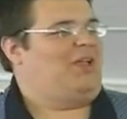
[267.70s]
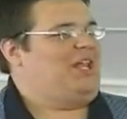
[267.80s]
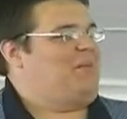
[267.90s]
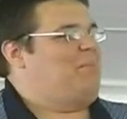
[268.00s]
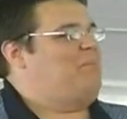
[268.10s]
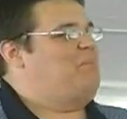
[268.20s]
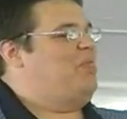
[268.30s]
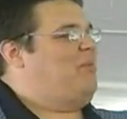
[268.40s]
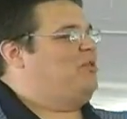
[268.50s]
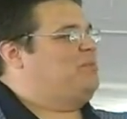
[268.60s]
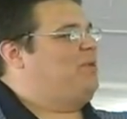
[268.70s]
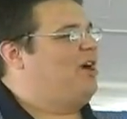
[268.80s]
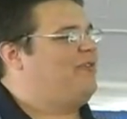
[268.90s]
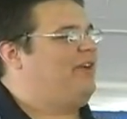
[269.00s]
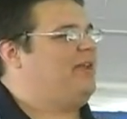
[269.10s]
Well, in the most
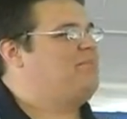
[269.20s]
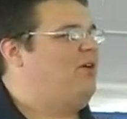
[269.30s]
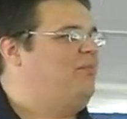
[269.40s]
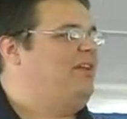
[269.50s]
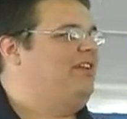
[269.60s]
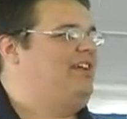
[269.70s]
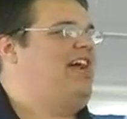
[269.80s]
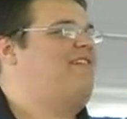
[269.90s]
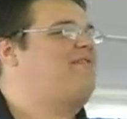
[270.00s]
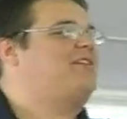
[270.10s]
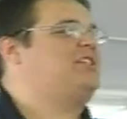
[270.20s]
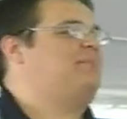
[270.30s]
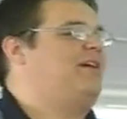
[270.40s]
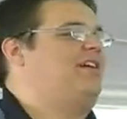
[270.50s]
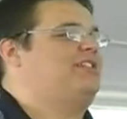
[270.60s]
perfect moment I've ever
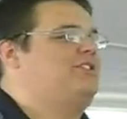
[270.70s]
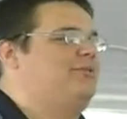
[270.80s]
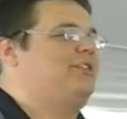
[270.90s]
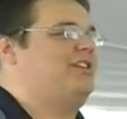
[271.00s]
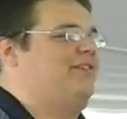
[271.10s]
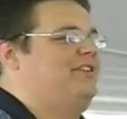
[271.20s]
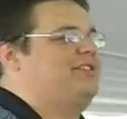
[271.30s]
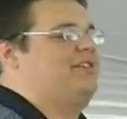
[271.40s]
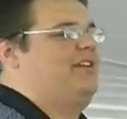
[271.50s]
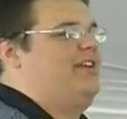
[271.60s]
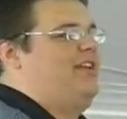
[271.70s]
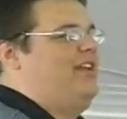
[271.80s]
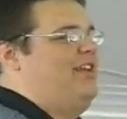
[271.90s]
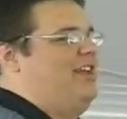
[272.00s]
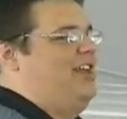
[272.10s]
experienced doing service,
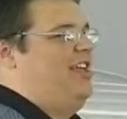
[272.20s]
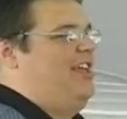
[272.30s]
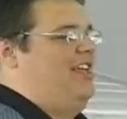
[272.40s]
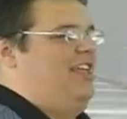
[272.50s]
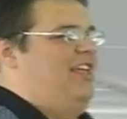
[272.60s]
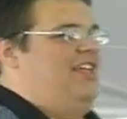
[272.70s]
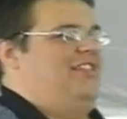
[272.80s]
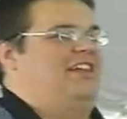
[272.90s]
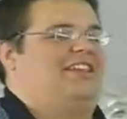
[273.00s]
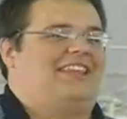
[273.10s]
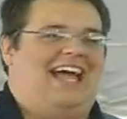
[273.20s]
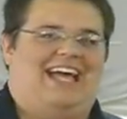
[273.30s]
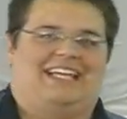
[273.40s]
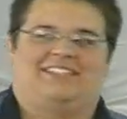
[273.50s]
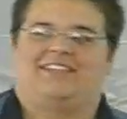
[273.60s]
the
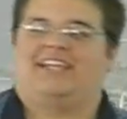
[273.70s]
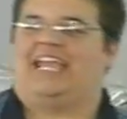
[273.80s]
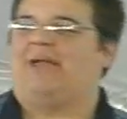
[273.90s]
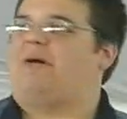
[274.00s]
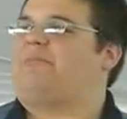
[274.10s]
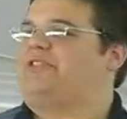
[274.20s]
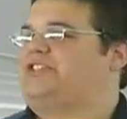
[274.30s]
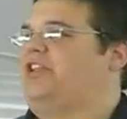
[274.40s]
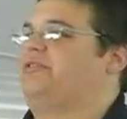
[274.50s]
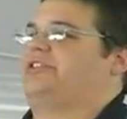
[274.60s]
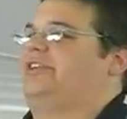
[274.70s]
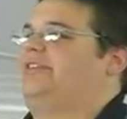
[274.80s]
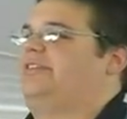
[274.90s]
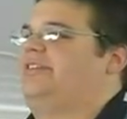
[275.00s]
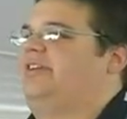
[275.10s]
class came up with a
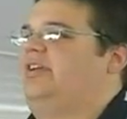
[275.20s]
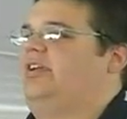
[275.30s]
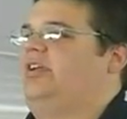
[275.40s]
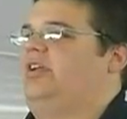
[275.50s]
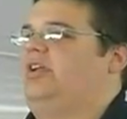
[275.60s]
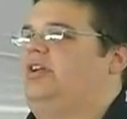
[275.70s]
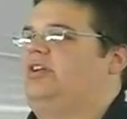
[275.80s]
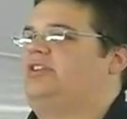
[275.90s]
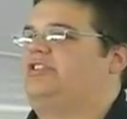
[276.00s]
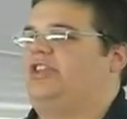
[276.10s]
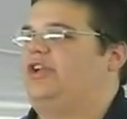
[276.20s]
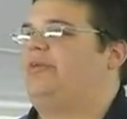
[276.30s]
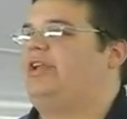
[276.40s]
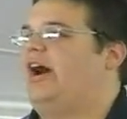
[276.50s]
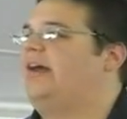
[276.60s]
solution to the
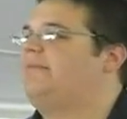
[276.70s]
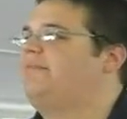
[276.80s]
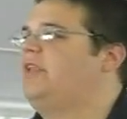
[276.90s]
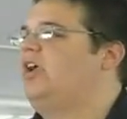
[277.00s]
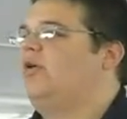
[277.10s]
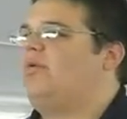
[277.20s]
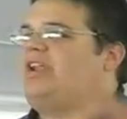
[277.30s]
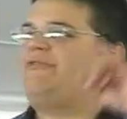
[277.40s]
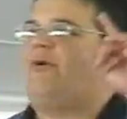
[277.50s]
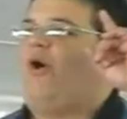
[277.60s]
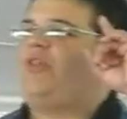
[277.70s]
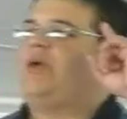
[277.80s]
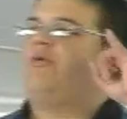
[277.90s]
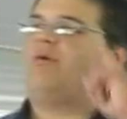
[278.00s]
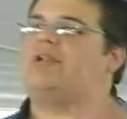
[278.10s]
human knot. What if
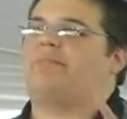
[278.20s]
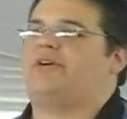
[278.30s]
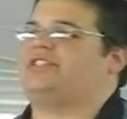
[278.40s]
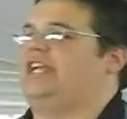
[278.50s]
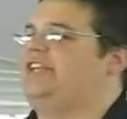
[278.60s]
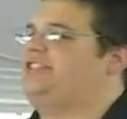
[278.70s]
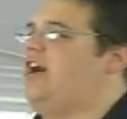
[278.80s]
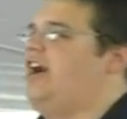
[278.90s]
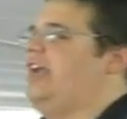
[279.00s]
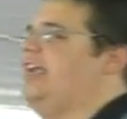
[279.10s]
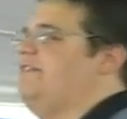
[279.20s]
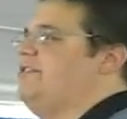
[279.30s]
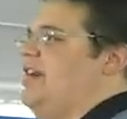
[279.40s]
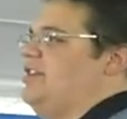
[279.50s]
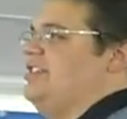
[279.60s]
only one person can talk and
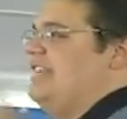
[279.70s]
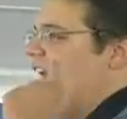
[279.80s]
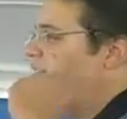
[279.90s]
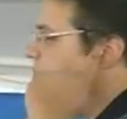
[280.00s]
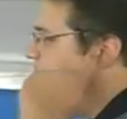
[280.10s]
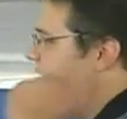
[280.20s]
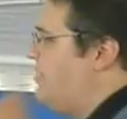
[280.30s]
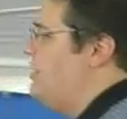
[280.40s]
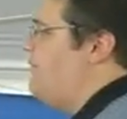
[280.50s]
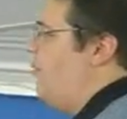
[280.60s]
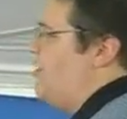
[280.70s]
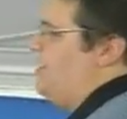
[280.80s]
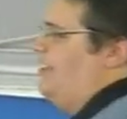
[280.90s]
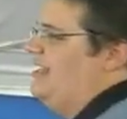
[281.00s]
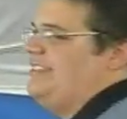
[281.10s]
give directions and everybody else is
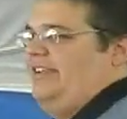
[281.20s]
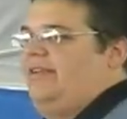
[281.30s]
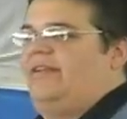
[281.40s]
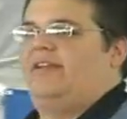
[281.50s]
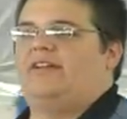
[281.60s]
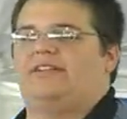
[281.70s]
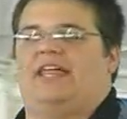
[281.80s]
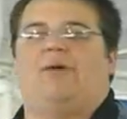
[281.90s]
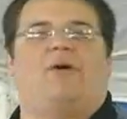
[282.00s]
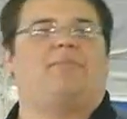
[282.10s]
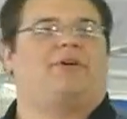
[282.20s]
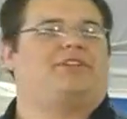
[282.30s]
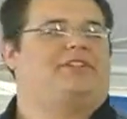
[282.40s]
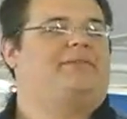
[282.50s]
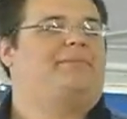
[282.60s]
forced to listen to that one
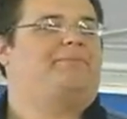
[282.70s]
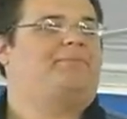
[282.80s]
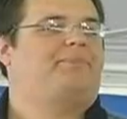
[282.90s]
person?